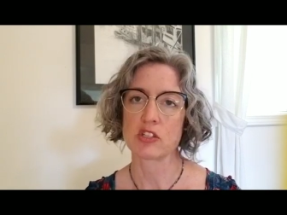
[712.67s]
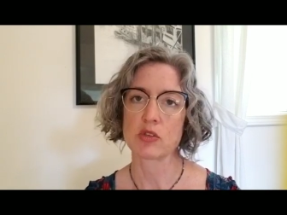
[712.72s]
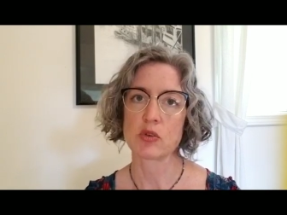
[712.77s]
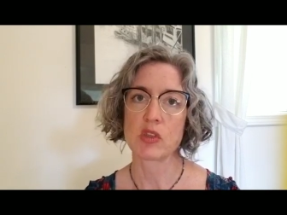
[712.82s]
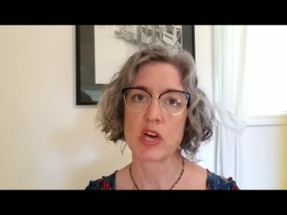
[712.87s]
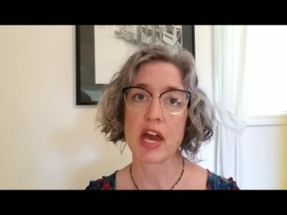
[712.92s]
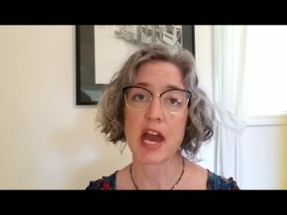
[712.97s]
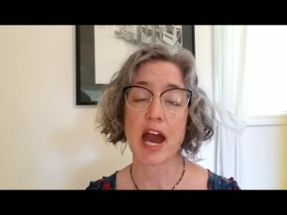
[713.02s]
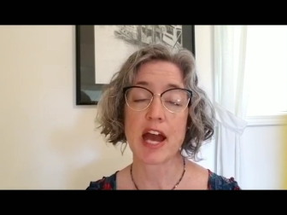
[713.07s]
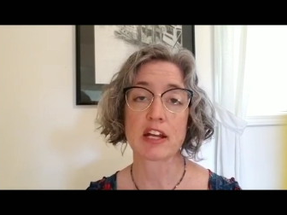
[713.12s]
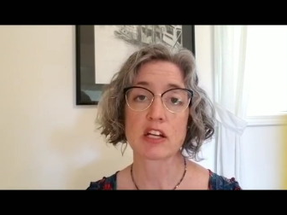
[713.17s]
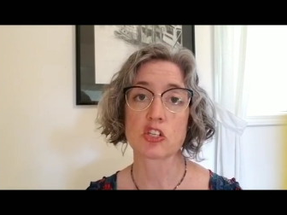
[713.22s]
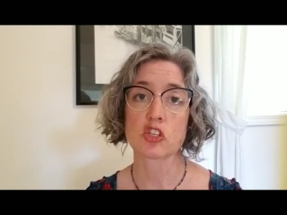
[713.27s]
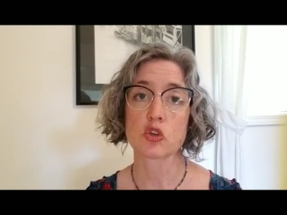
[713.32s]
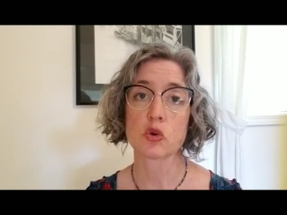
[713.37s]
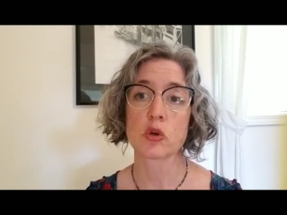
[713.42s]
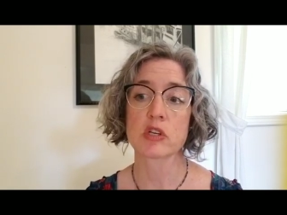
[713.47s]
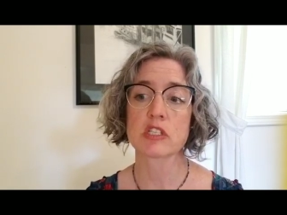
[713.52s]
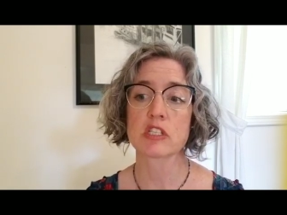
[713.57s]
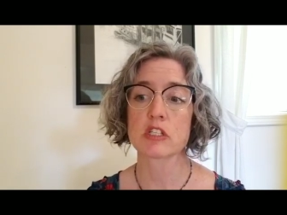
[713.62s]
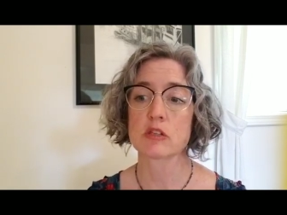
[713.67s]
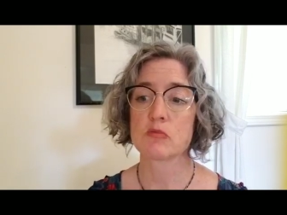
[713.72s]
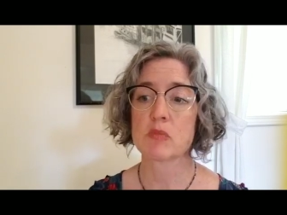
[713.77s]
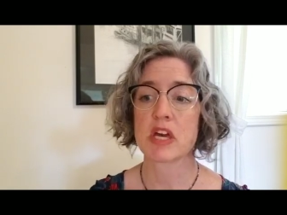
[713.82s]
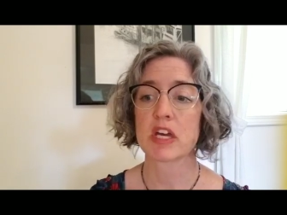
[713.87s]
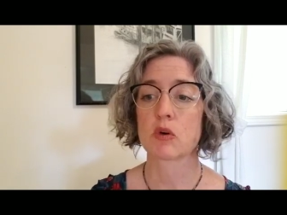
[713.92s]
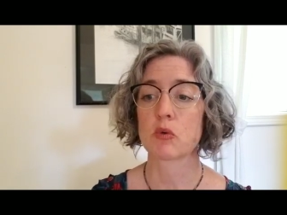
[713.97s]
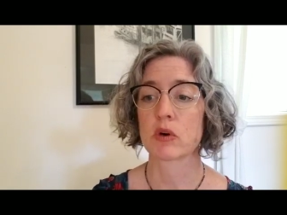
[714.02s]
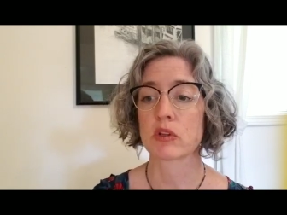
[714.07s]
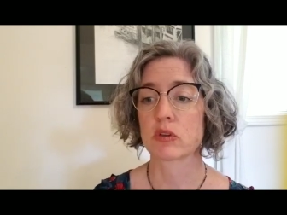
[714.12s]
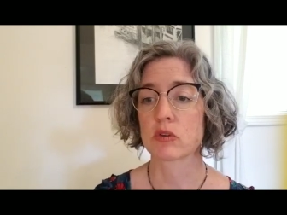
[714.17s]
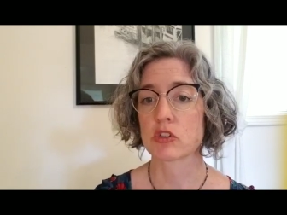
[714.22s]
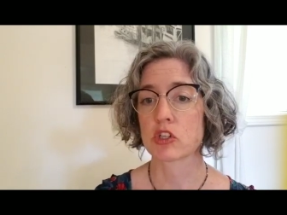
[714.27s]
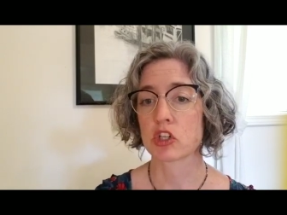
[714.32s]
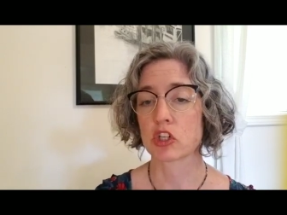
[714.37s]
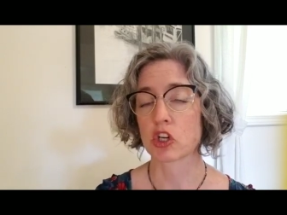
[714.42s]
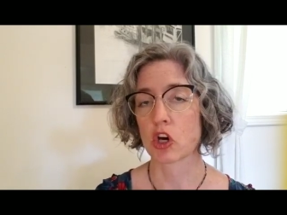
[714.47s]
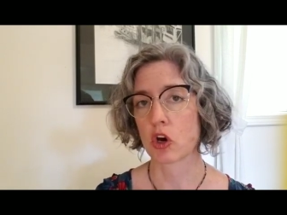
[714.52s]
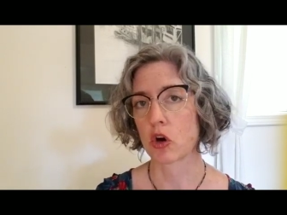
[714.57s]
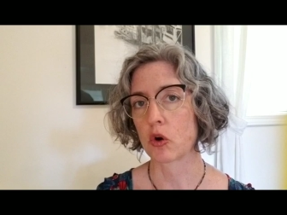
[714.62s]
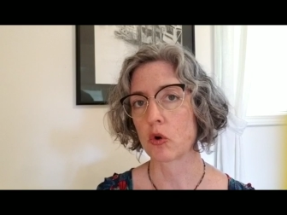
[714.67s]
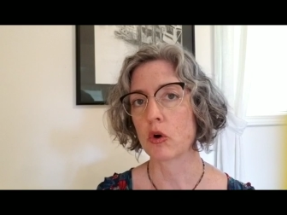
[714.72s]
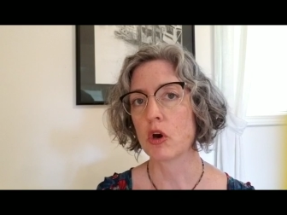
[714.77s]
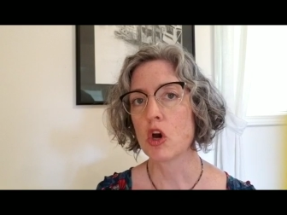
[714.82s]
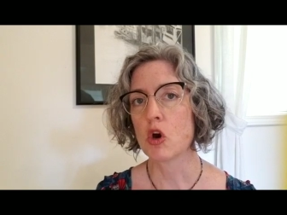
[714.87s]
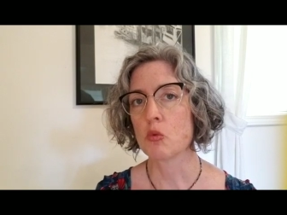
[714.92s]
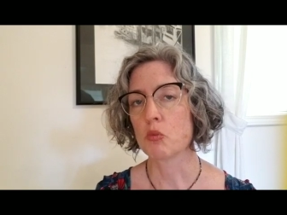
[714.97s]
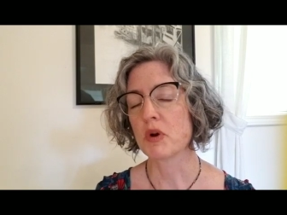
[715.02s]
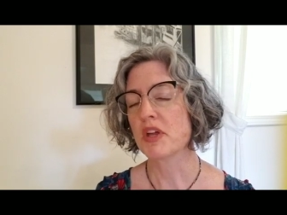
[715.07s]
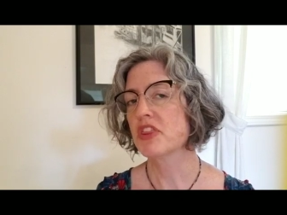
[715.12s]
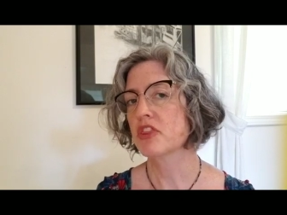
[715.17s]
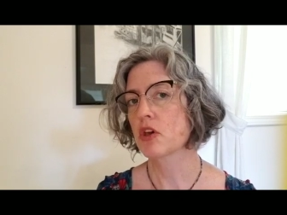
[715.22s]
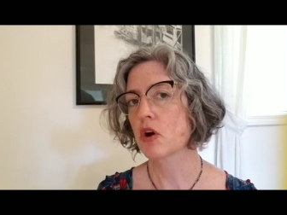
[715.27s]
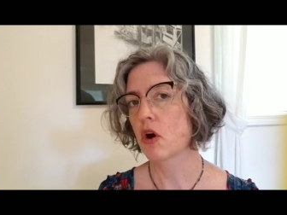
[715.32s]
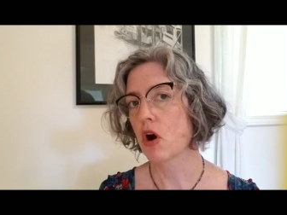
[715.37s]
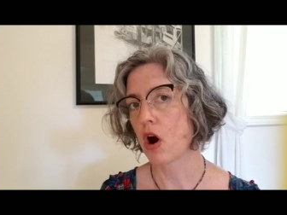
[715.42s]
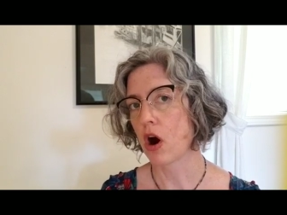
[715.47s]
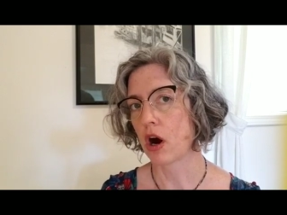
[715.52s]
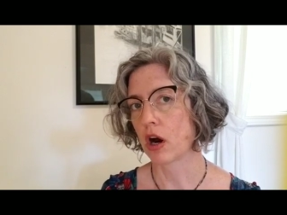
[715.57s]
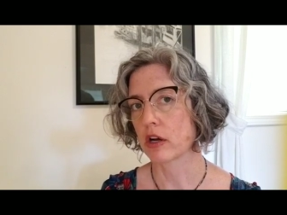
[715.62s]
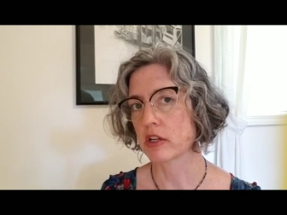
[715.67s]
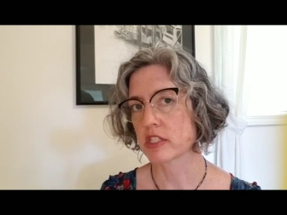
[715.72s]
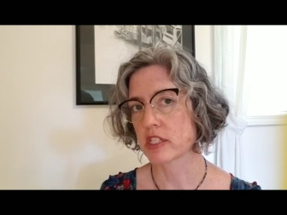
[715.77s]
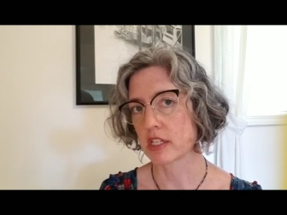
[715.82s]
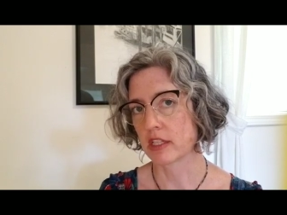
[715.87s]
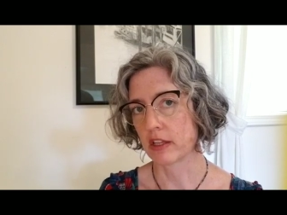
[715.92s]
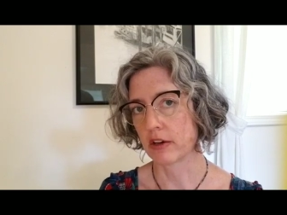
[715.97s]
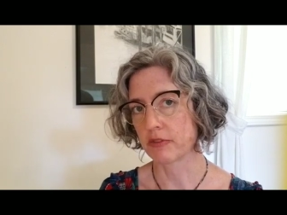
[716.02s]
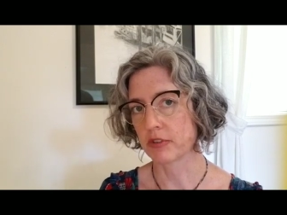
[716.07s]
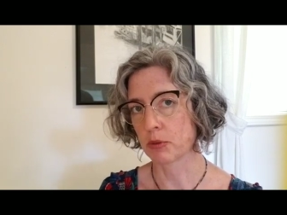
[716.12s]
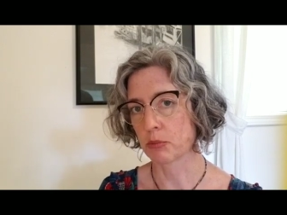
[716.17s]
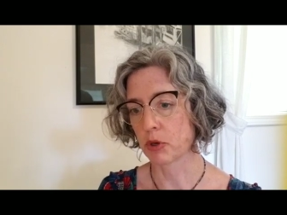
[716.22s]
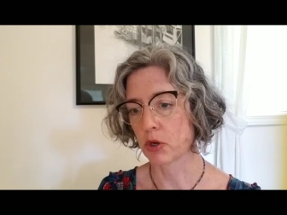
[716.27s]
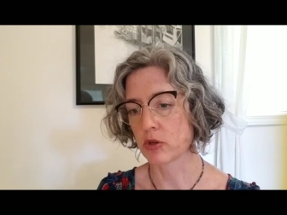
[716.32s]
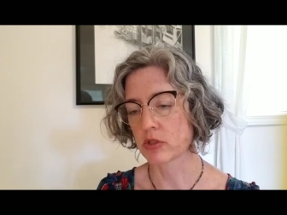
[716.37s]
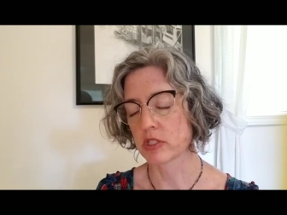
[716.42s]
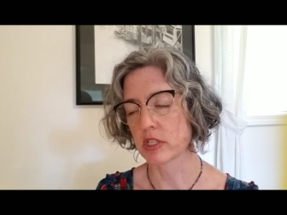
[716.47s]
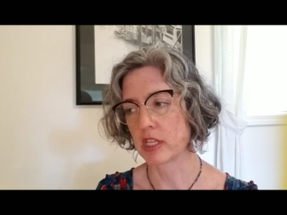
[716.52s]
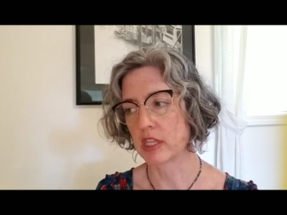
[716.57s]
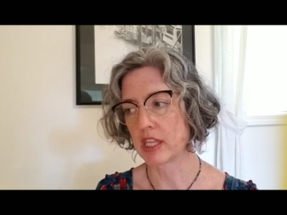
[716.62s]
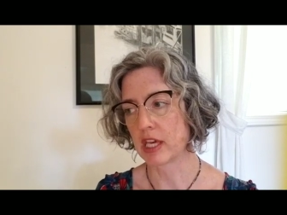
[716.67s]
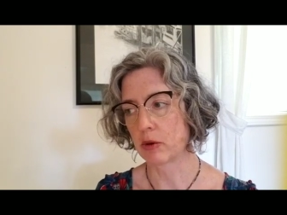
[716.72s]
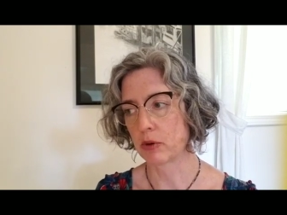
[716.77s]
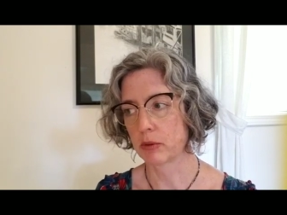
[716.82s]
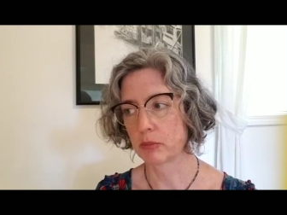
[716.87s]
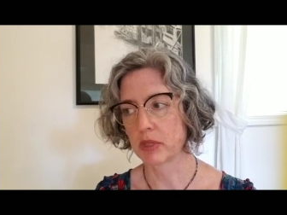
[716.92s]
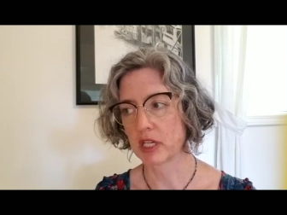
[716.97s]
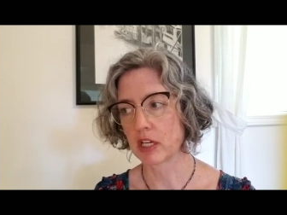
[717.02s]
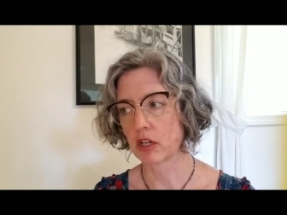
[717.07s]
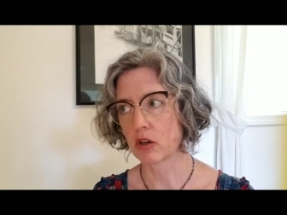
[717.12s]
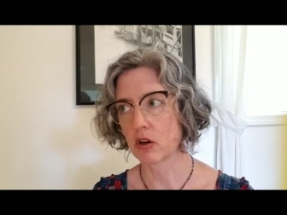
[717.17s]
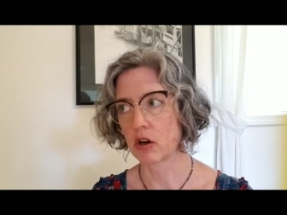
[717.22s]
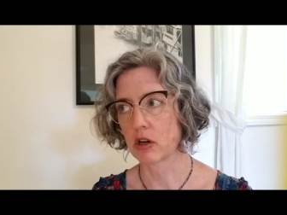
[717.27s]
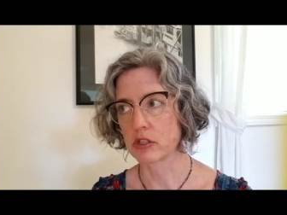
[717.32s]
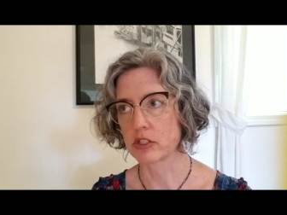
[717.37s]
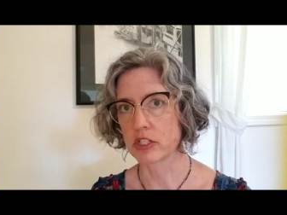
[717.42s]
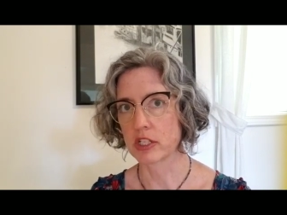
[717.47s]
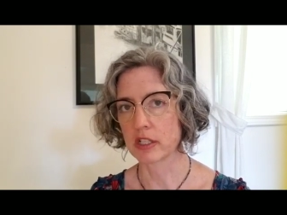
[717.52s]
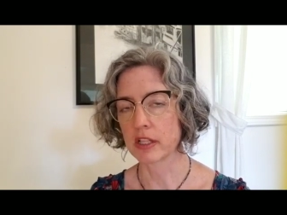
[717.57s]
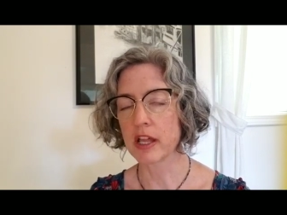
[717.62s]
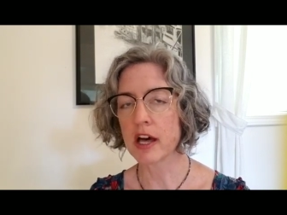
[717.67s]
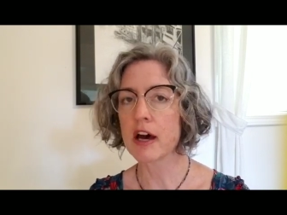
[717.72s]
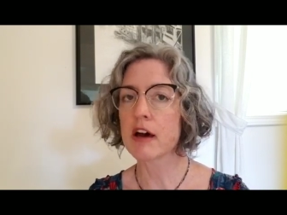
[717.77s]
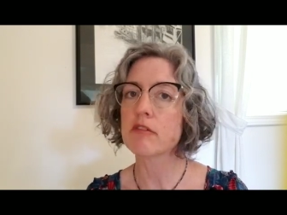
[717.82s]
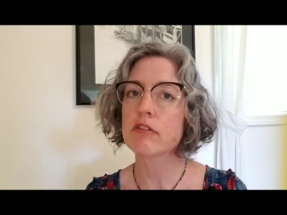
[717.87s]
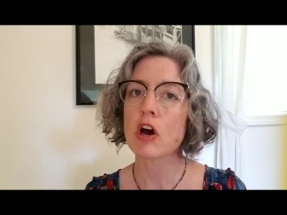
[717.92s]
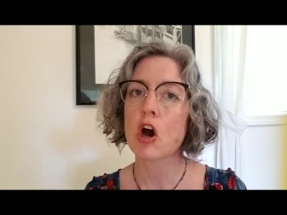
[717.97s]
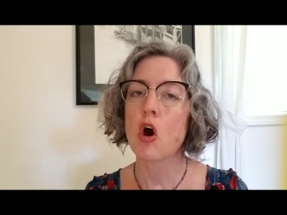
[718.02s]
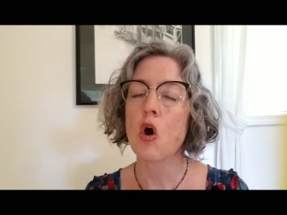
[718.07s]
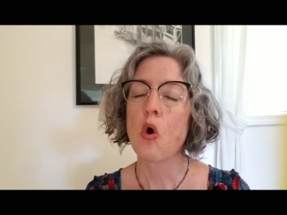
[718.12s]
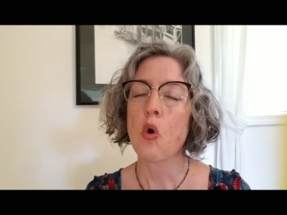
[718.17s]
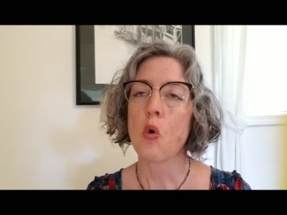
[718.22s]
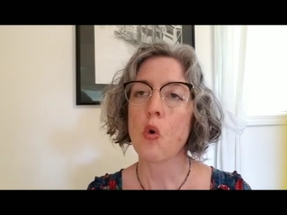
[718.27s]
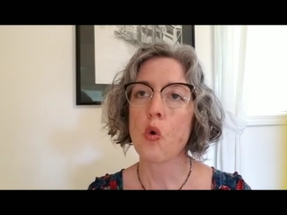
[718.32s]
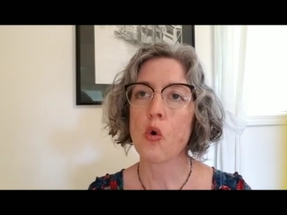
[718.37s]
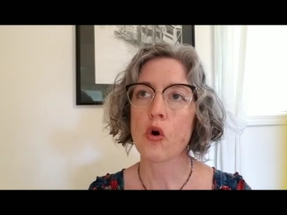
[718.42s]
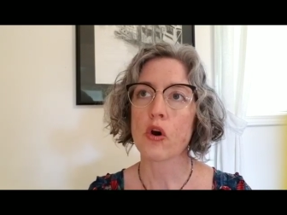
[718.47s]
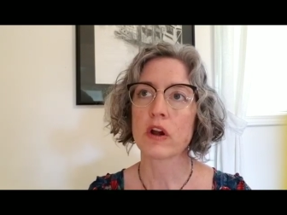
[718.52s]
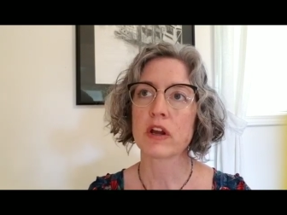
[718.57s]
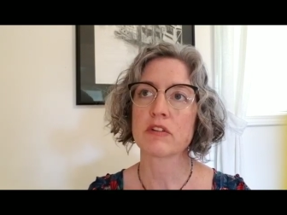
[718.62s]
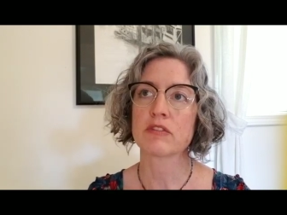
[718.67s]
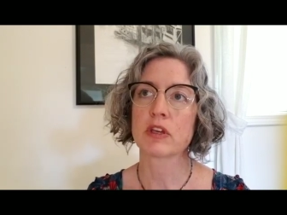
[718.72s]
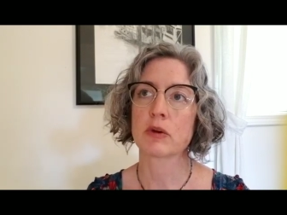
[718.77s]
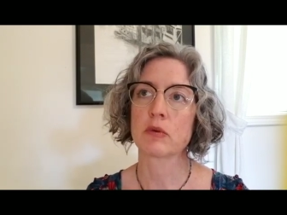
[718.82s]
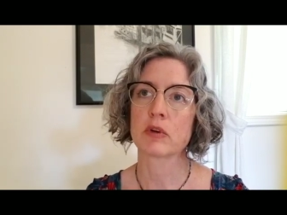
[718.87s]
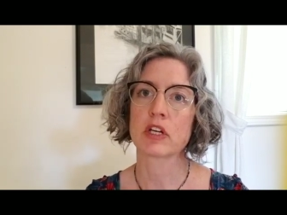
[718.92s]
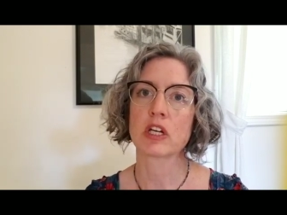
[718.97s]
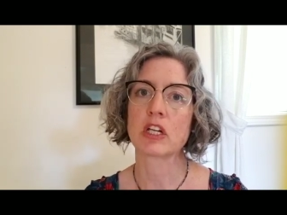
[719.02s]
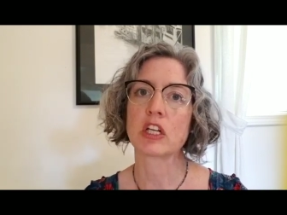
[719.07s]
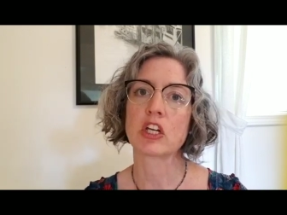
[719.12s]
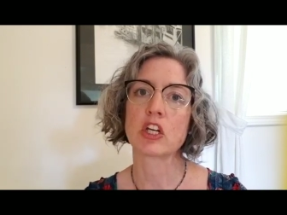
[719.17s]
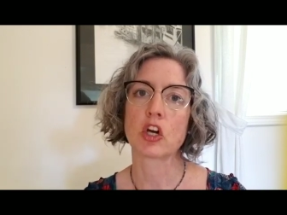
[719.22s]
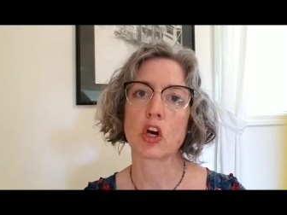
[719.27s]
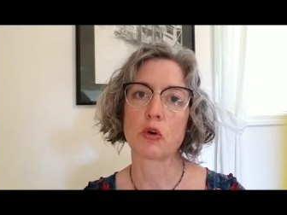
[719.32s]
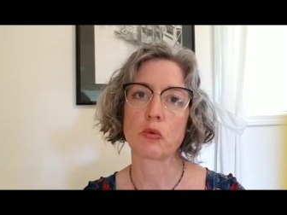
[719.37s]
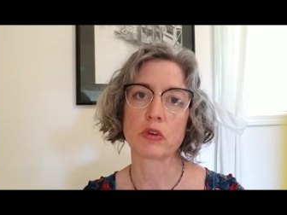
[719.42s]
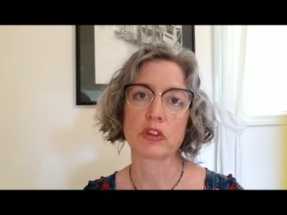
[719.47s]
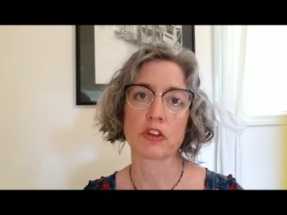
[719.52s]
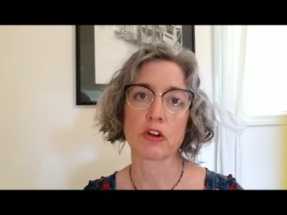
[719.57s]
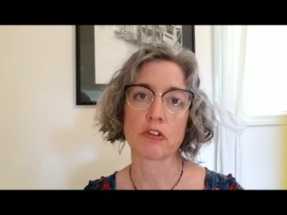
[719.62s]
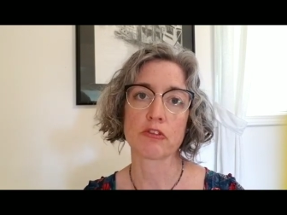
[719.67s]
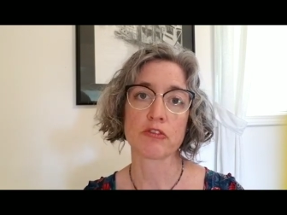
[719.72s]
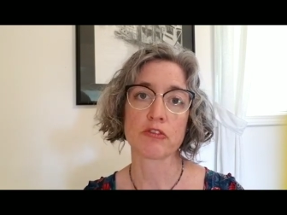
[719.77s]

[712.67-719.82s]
So they had a choice to make whether to go with their hearts and love the person they were being called to love, or if they were going to go with their